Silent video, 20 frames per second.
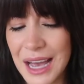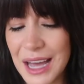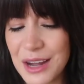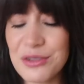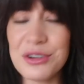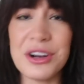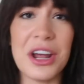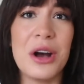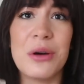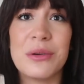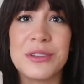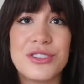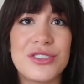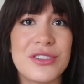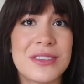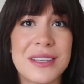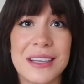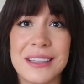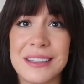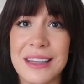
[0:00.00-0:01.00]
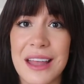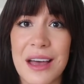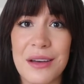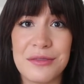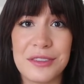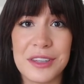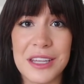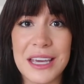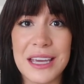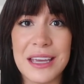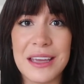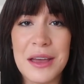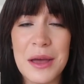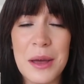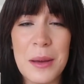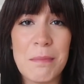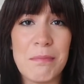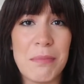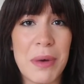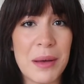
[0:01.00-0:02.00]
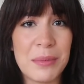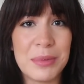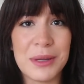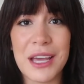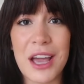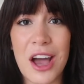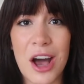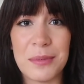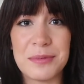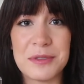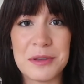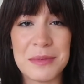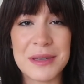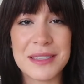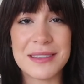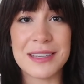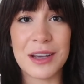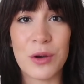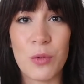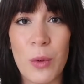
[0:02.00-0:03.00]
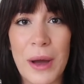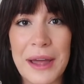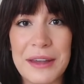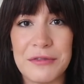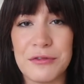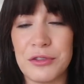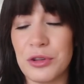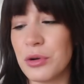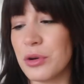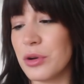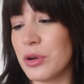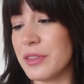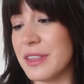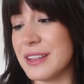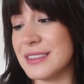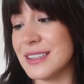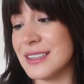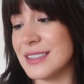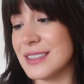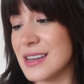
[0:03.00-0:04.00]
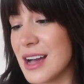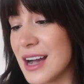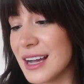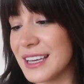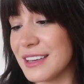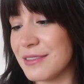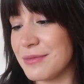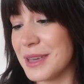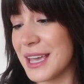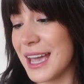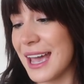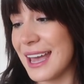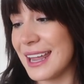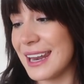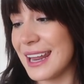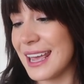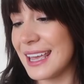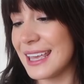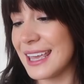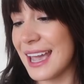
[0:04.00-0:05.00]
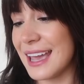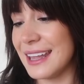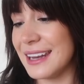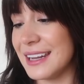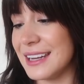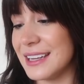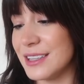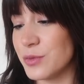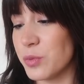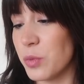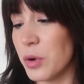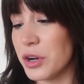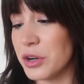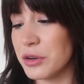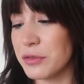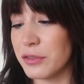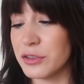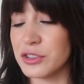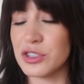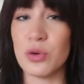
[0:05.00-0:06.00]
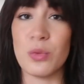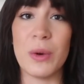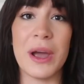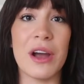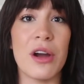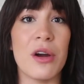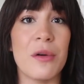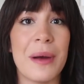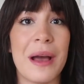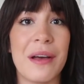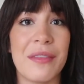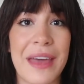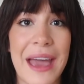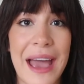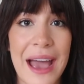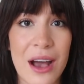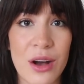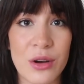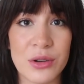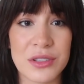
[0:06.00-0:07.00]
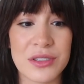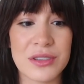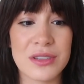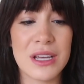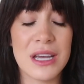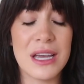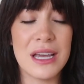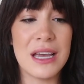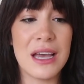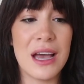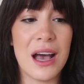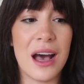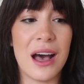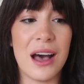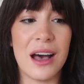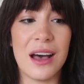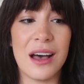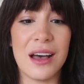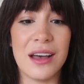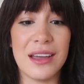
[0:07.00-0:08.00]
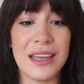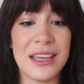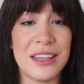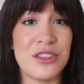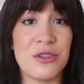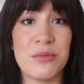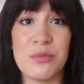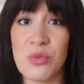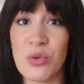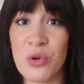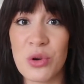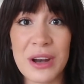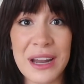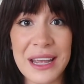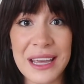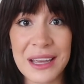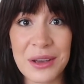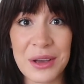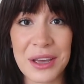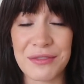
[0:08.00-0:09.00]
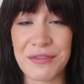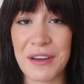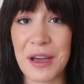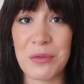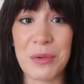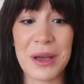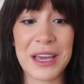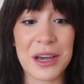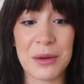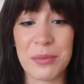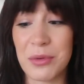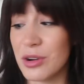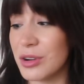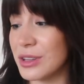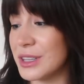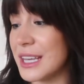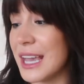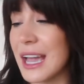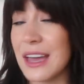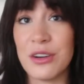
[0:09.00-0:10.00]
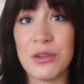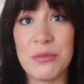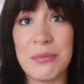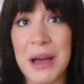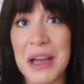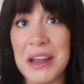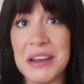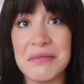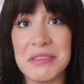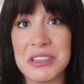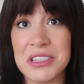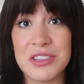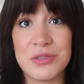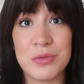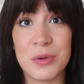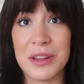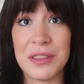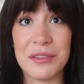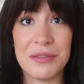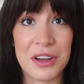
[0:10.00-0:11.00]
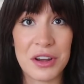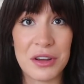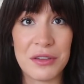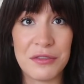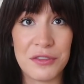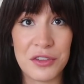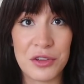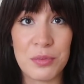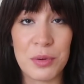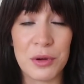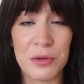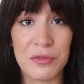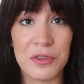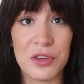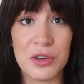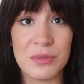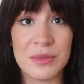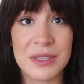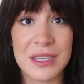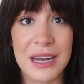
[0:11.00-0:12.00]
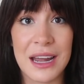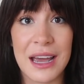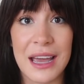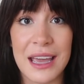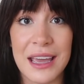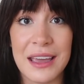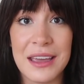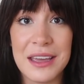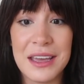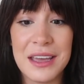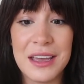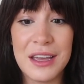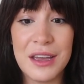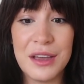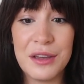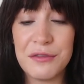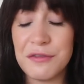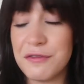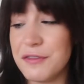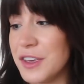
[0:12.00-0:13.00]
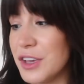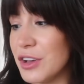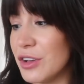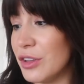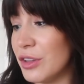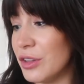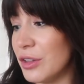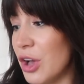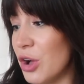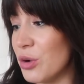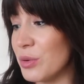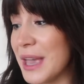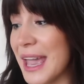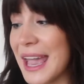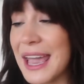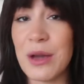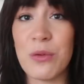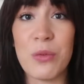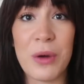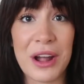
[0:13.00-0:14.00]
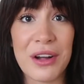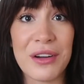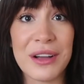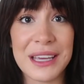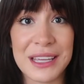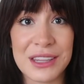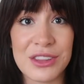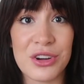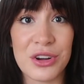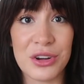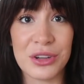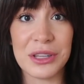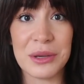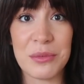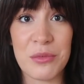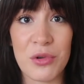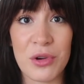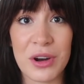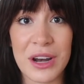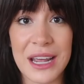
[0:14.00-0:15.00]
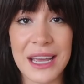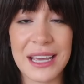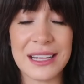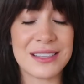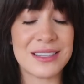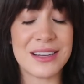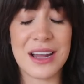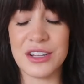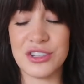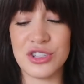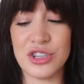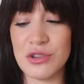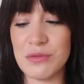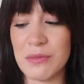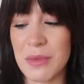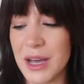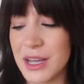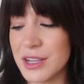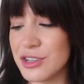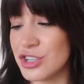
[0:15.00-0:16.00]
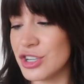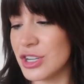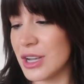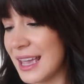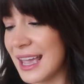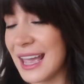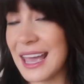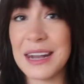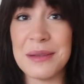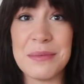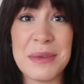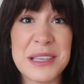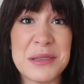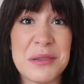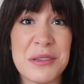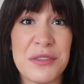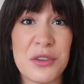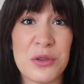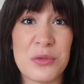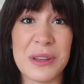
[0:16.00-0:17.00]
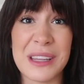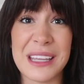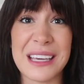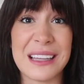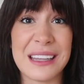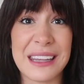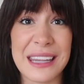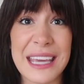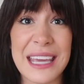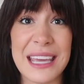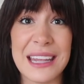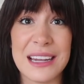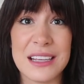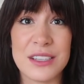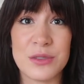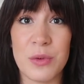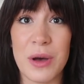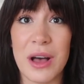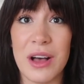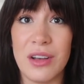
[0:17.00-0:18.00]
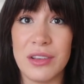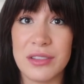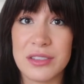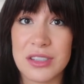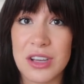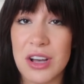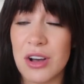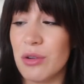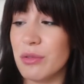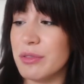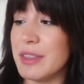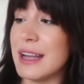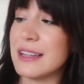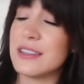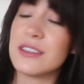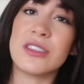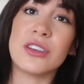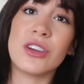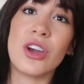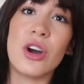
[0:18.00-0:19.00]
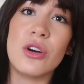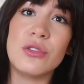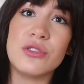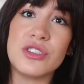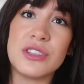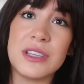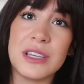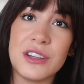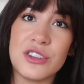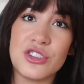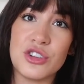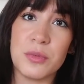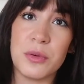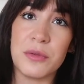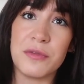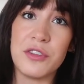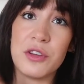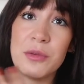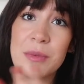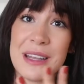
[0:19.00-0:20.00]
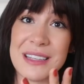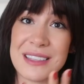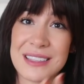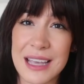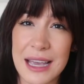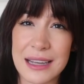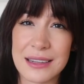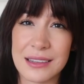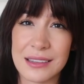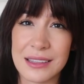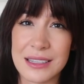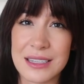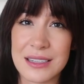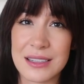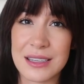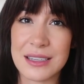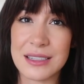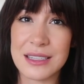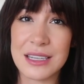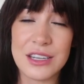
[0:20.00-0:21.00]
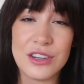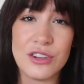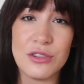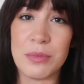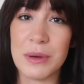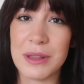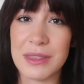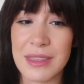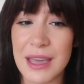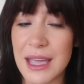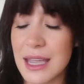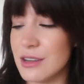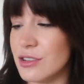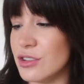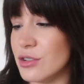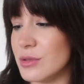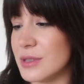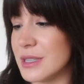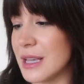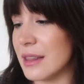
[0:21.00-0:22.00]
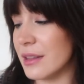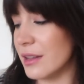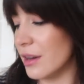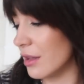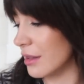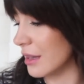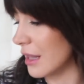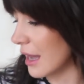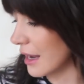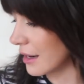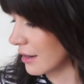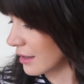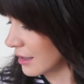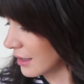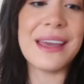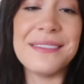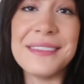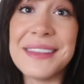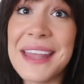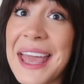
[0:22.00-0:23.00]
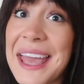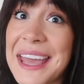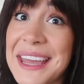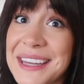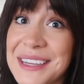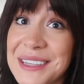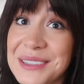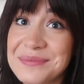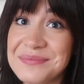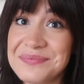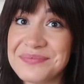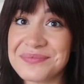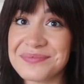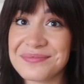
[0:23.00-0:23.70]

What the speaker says: I don't know, it's just a lovely, bubbly, optimistic white floral that does not give me a headache, and it is wonderful to wear around the house. In the morning, if I wake up early, I don't mind. This is one of the very few perfumes that I feel okay wearing in the early morning. It's not too much, and it makes me feel really clean as well. So that's the Coach Signature Perfume. It's technically discontinued, but they do sell it online. And then,